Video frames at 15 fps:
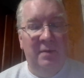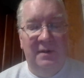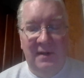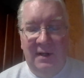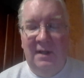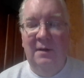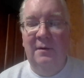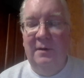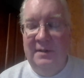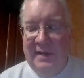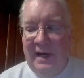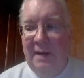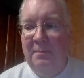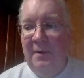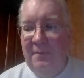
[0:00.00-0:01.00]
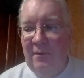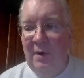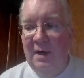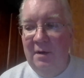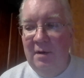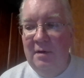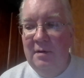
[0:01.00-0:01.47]
particular type of
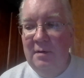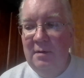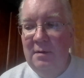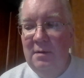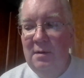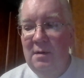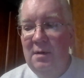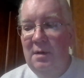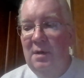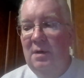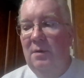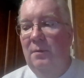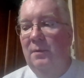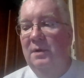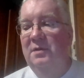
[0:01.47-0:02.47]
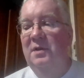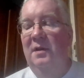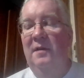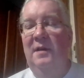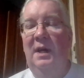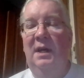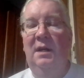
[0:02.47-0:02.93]
race, which
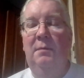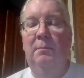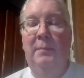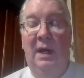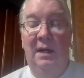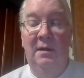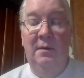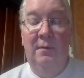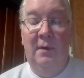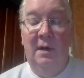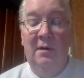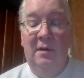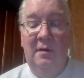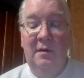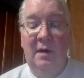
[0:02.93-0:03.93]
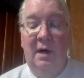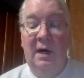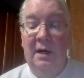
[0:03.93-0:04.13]
is a maiden race